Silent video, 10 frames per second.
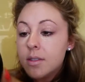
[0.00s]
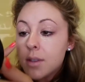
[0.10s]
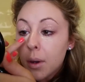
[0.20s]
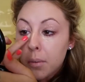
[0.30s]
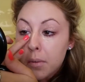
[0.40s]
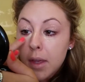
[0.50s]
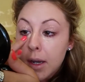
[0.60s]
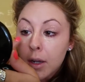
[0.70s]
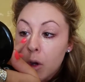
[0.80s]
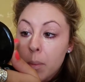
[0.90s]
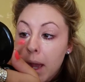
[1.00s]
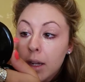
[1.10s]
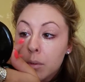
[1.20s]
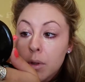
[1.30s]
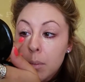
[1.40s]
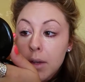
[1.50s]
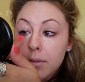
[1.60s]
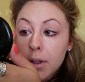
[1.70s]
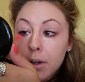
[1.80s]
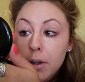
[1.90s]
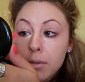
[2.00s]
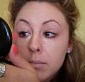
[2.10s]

So then I go back in with my finger.